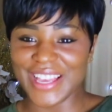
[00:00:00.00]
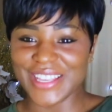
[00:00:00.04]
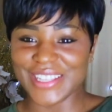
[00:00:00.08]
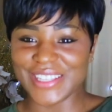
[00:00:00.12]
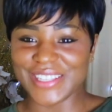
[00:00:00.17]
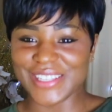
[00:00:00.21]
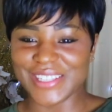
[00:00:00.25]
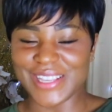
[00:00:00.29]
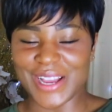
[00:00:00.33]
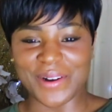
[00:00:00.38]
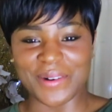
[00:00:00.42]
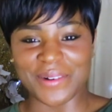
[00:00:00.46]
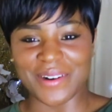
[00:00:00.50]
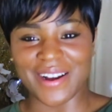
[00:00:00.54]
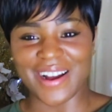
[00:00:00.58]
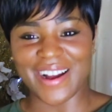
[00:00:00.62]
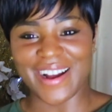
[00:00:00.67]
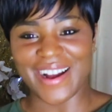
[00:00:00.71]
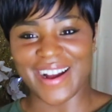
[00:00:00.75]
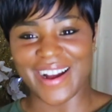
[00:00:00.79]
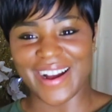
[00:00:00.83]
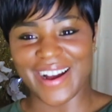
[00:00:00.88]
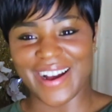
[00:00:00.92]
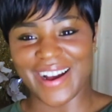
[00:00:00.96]
So
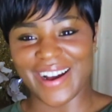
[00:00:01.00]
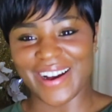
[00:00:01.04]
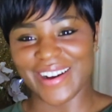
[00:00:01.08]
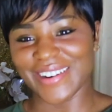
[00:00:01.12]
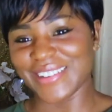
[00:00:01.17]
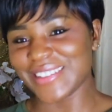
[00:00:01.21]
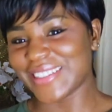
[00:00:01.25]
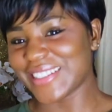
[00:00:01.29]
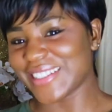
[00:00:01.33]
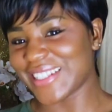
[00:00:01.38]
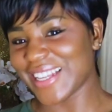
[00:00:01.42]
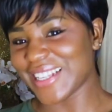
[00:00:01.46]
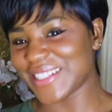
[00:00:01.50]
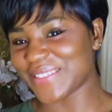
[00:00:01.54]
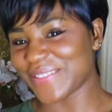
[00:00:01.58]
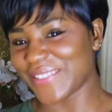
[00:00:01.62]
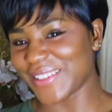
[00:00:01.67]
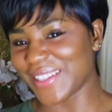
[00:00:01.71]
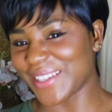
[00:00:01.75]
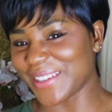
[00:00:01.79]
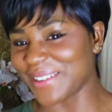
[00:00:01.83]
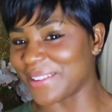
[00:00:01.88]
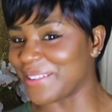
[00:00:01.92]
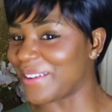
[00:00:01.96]
on today's
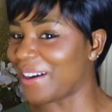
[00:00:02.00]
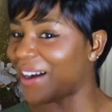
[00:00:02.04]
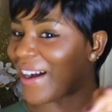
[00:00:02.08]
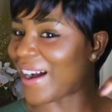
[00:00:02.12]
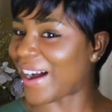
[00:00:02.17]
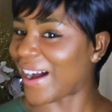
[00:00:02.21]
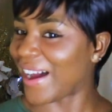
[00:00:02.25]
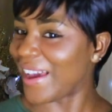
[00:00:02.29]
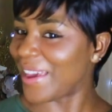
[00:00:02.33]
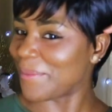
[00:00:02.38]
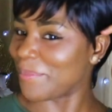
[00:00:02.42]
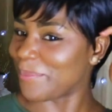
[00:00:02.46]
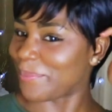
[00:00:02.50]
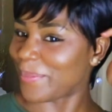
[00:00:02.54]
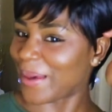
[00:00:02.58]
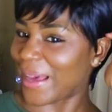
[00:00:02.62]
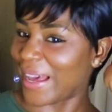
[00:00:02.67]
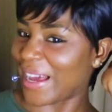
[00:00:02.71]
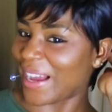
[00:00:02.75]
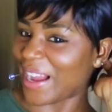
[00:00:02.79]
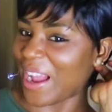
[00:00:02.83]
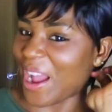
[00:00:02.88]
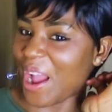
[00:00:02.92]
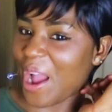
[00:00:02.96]
video I am
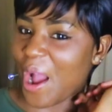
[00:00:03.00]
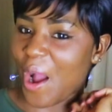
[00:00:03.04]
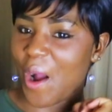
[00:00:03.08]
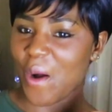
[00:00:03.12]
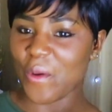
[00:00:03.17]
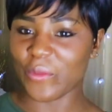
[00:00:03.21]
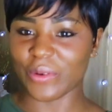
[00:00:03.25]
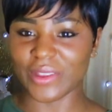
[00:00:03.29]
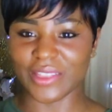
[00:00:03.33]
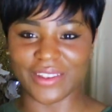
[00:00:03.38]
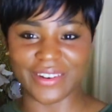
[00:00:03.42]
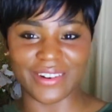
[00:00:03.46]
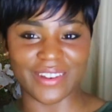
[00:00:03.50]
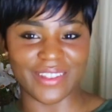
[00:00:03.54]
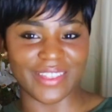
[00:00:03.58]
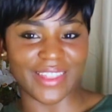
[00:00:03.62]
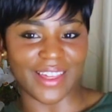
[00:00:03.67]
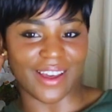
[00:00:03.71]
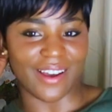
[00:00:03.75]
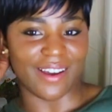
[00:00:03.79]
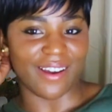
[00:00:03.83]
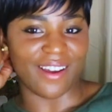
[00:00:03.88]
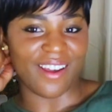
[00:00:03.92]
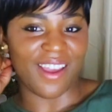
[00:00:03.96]
back with
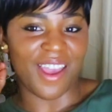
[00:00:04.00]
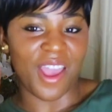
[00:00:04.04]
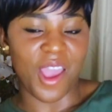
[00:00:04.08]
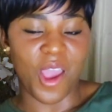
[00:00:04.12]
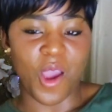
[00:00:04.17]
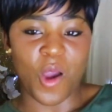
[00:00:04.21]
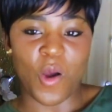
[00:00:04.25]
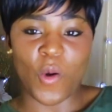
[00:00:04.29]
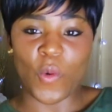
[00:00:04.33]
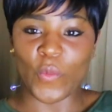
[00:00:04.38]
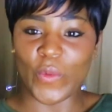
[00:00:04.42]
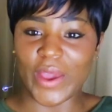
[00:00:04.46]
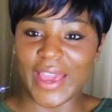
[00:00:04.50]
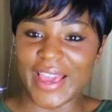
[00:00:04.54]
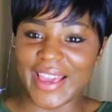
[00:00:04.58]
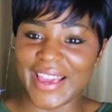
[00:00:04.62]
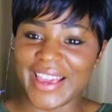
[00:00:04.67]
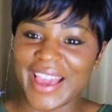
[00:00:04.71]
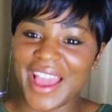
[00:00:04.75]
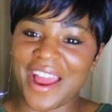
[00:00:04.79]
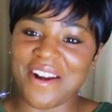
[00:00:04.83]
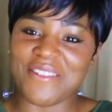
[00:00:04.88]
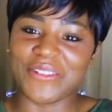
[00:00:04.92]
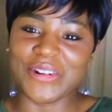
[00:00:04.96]
another
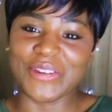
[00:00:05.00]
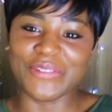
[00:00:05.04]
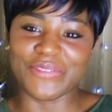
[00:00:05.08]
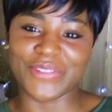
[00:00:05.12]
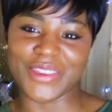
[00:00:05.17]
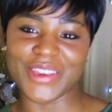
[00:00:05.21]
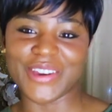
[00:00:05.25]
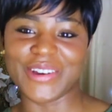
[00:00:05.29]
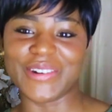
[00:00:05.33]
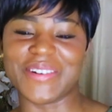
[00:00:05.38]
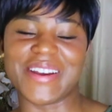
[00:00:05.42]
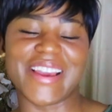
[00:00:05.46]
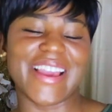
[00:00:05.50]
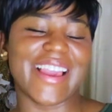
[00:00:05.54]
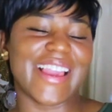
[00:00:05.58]
wig review.